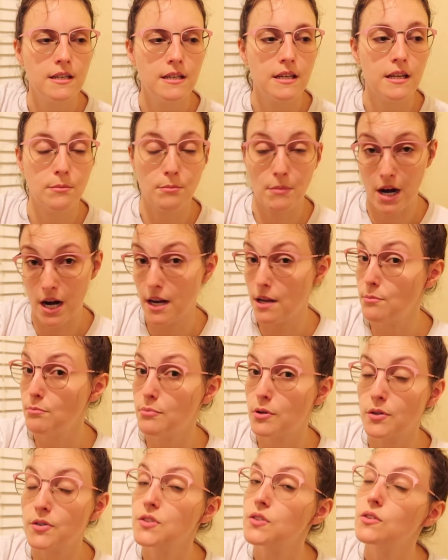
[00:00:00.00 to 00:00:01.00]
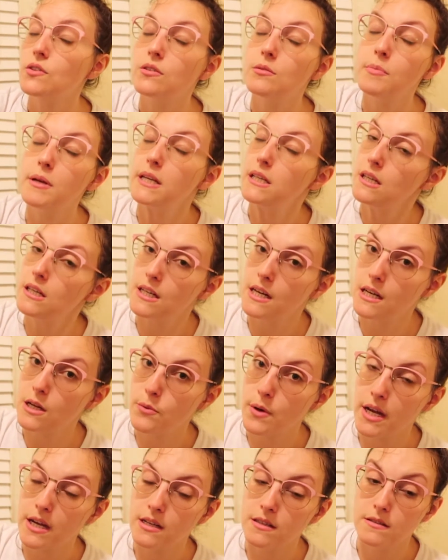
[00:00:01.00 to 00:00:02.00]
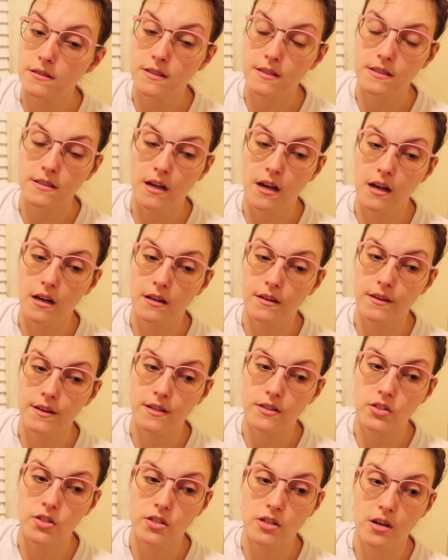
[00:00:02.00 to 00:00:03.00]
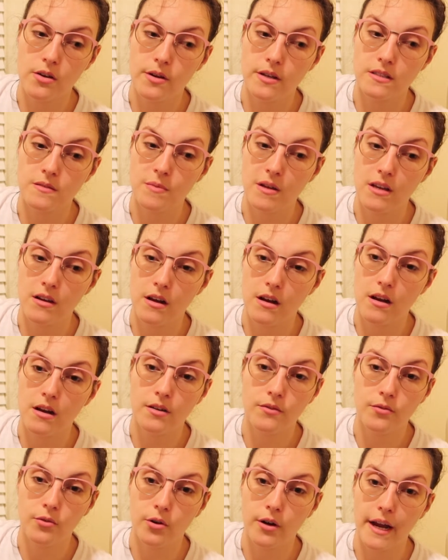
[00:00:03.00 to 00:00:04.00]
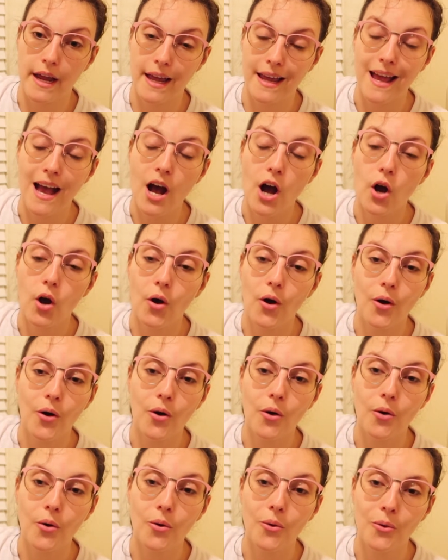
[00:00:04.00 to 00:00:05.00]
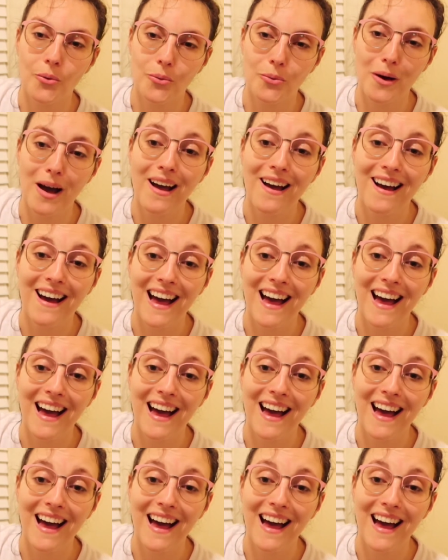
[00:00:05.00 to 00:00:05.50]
In my personal opinion anyways, this show has been on for a while.